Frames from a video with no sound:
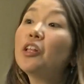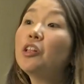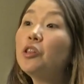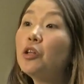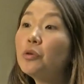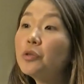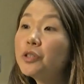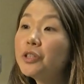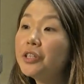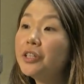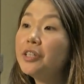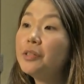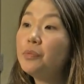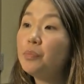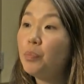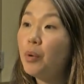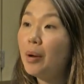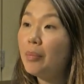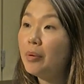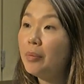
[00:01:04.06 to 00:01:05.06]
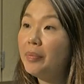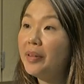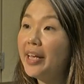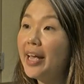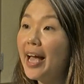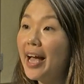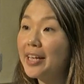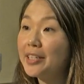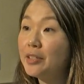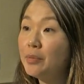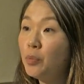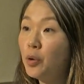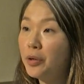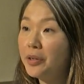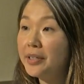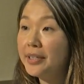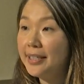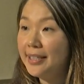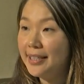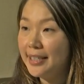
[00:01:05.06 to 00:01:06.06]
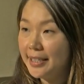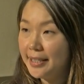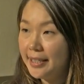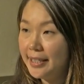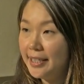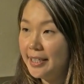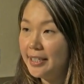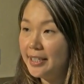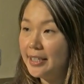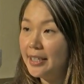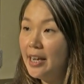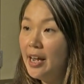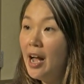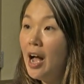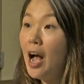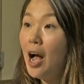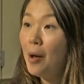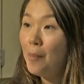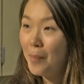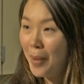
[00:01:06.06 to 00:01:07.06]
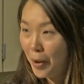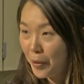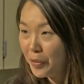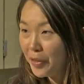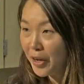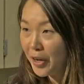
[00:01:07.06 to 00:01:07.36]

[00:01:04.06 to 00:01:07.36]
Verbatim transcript: the lotion probably has a more consistent amount